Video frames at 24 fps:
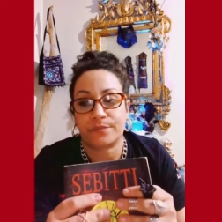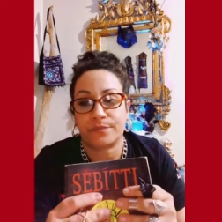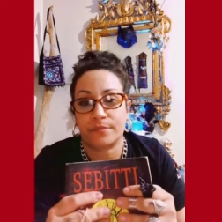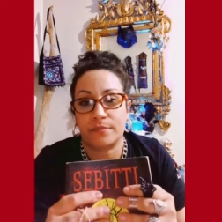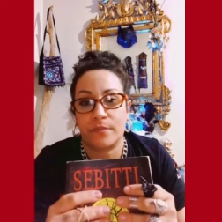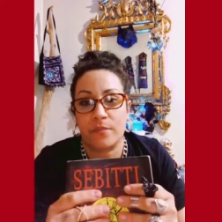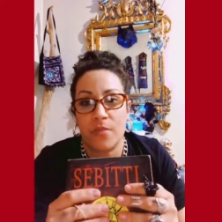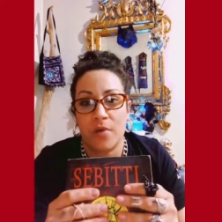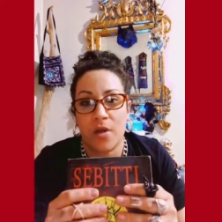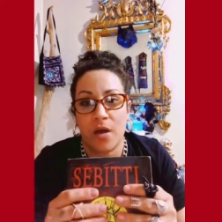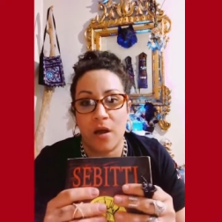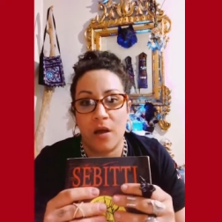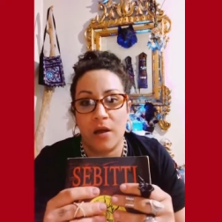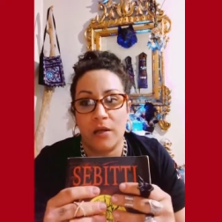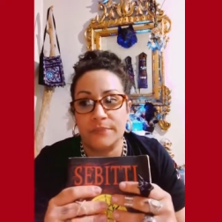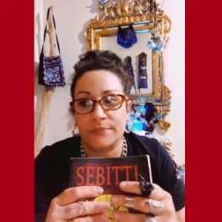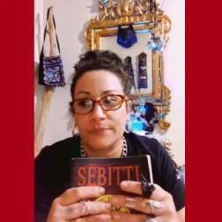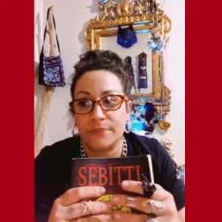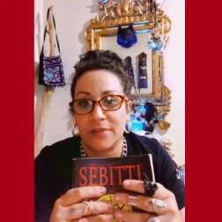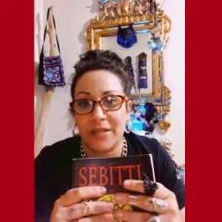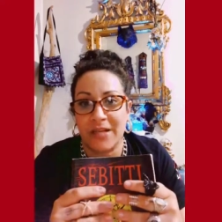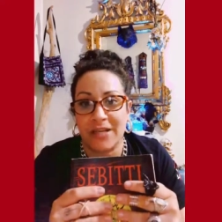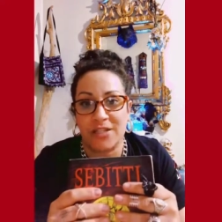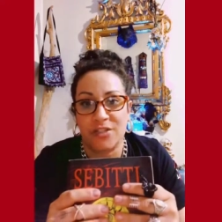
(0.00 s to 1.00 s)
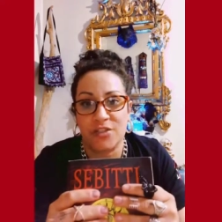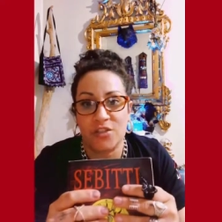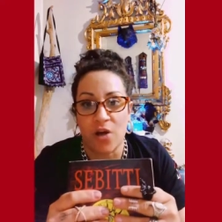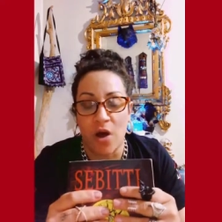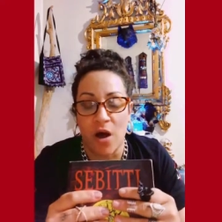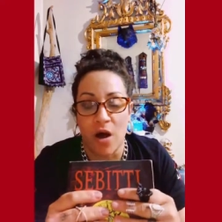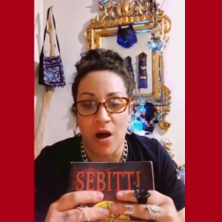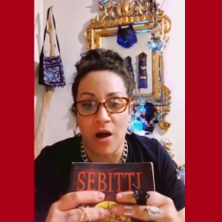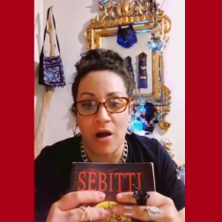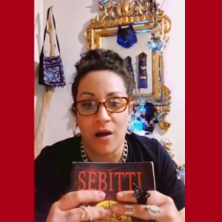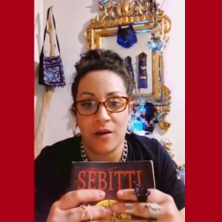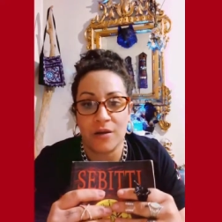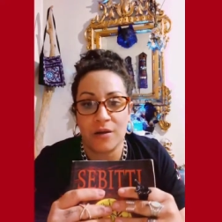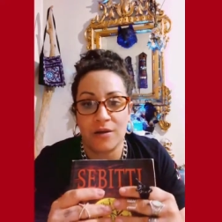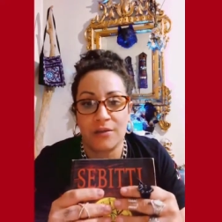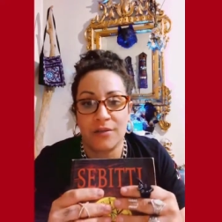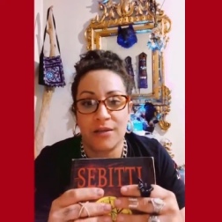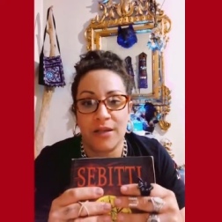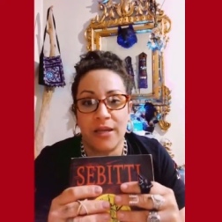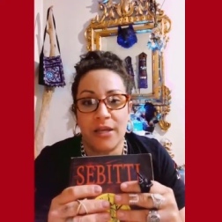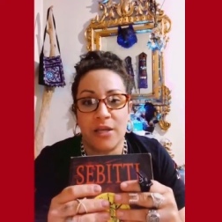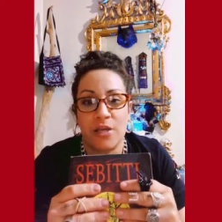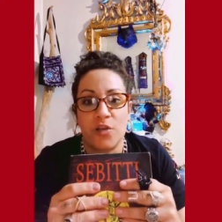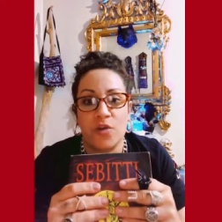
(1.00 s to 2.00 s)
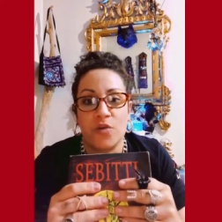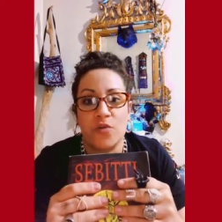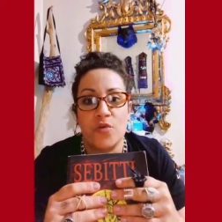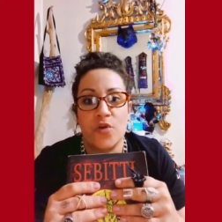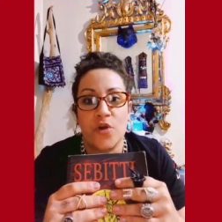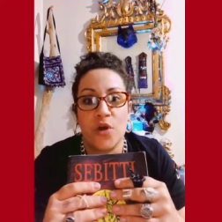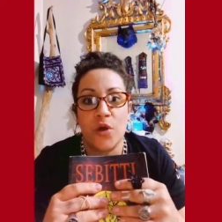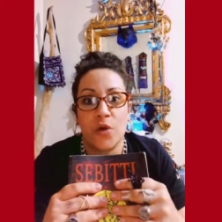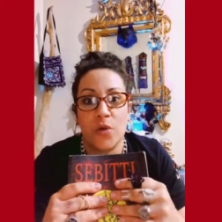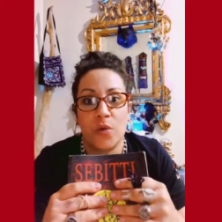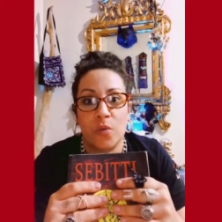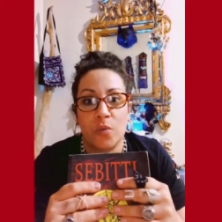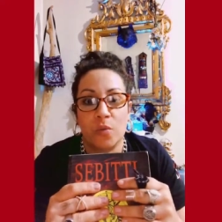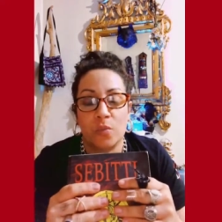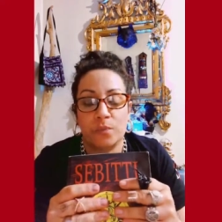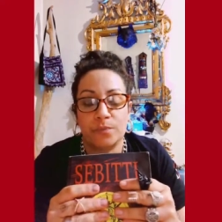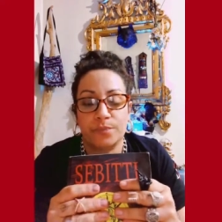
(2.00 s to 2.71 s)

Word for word: not like a dog like you know